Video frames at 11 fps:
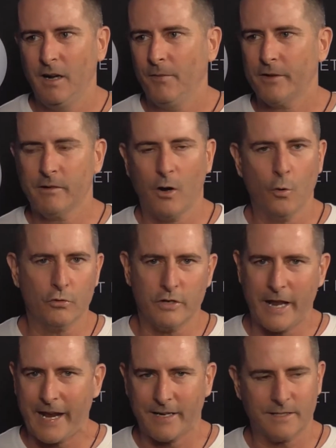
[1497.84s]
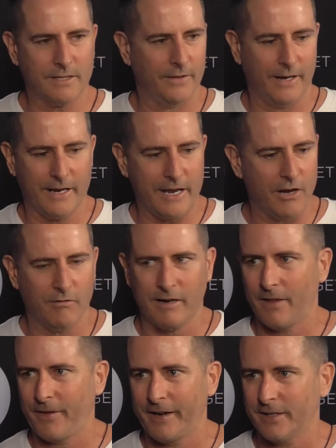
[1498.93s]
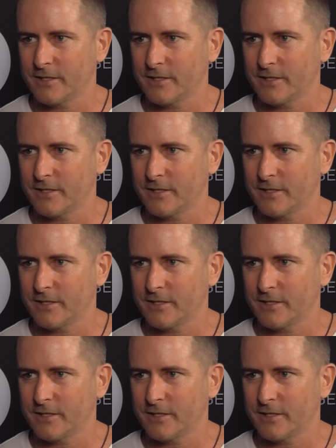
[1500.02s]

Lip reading: They're old yaks and they're hairy and they just